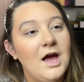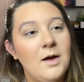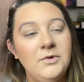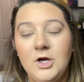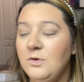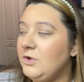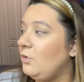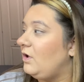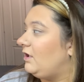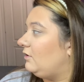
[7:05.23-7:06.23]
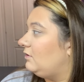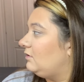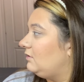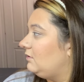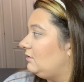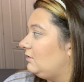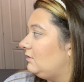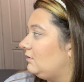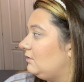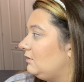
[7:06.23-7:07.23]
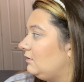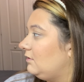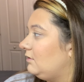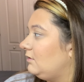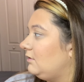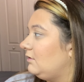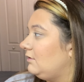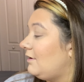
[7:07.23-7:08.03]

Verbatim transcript: I'm gonna go with the oil. Wrong.